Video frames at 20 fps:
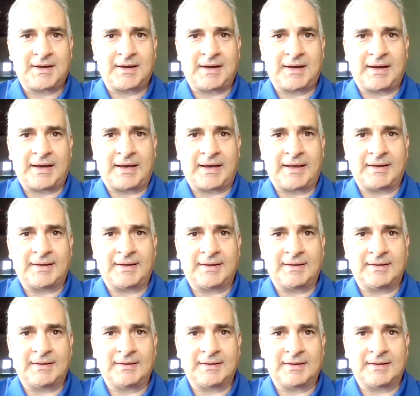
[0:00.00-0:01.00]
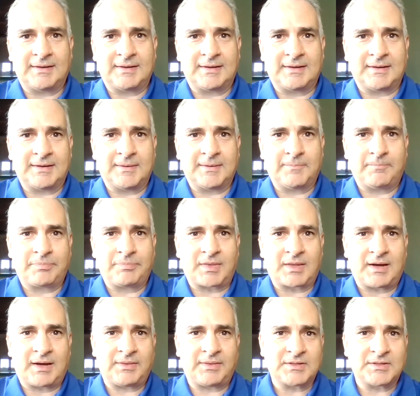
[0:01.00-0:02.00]
And
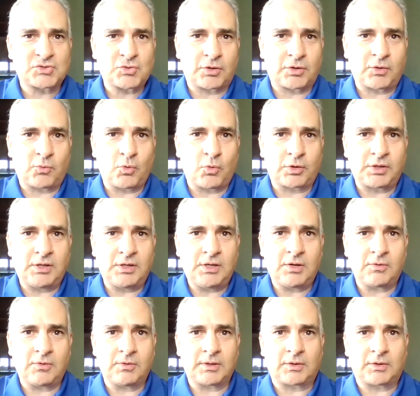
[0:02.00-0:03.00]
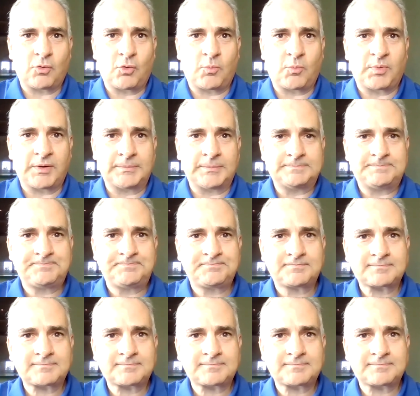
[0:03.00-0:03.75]
I then started working here at Copa